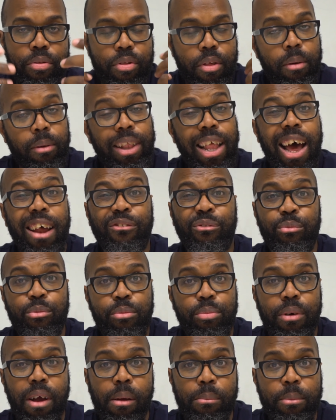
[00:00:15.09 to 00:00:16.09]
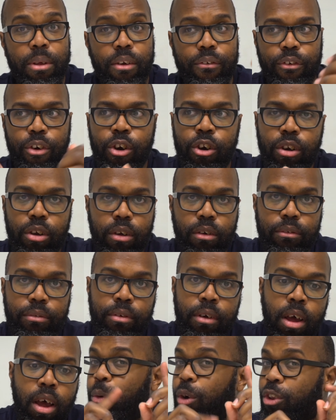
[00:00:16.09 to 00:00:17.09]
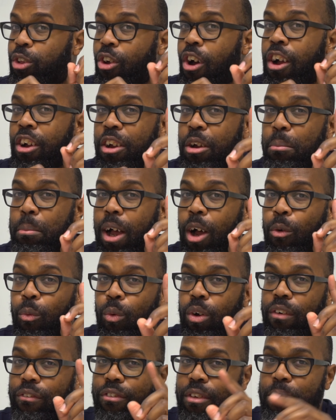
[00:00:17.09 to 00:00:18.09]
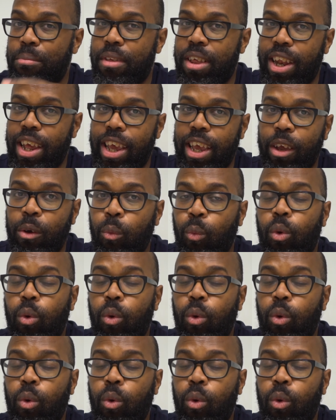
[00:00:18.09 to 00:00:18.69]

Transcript: so a lot of them you probably never heard of. We're talking about one of them today.